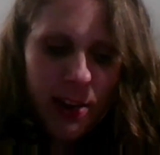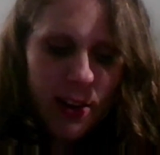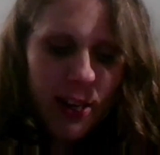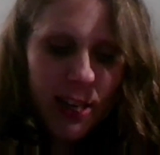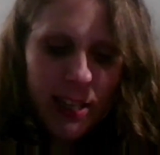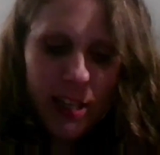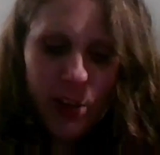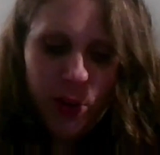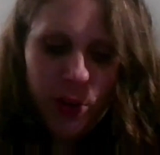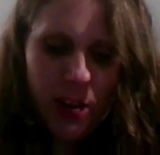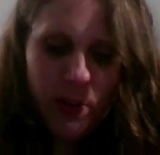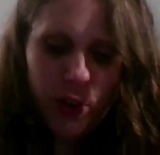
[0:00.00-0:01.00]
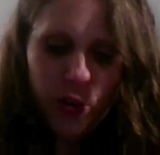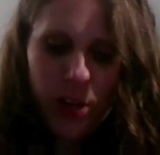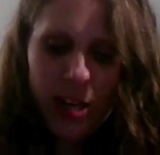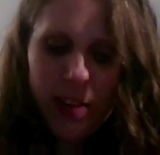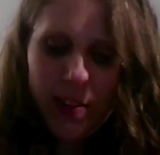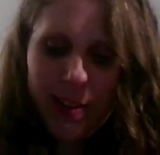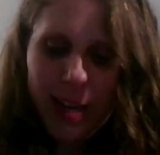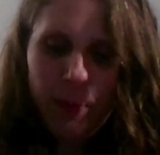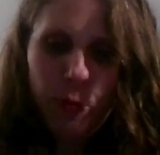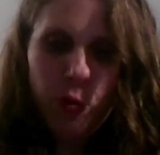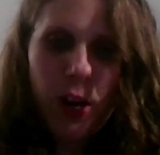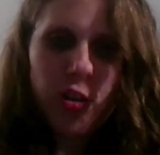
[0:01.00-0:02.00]
continue down the street in the same
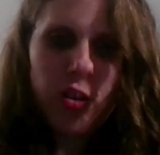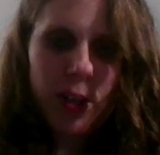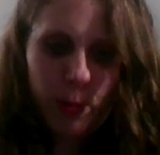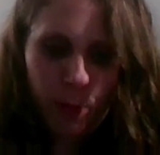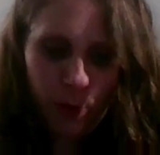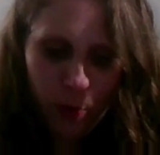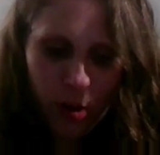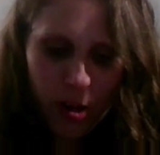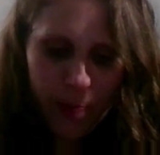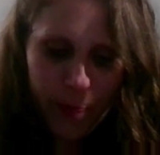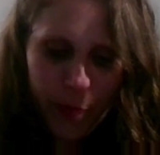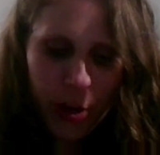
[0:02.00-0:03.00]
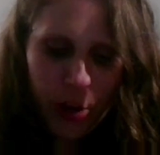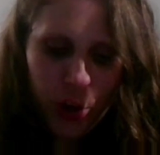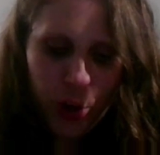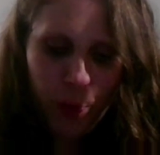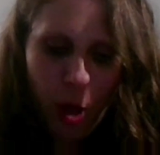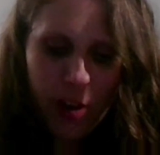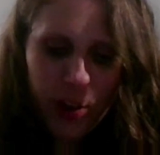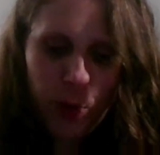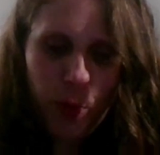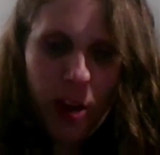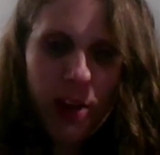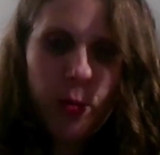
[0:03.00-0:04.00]
direction as before. 2 blocks
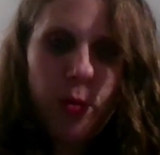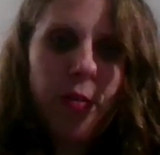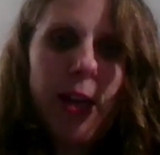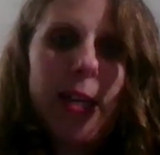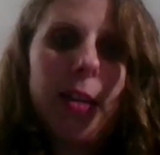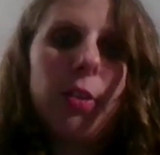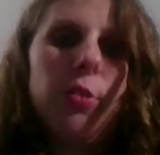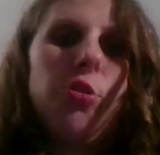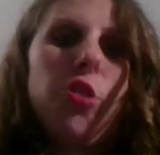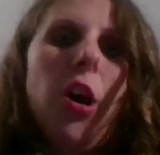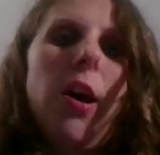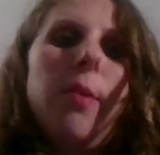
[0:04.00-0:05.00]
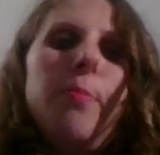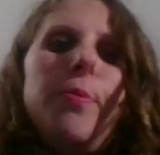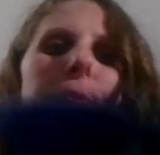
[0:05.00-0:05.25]
away, you will find a little shop.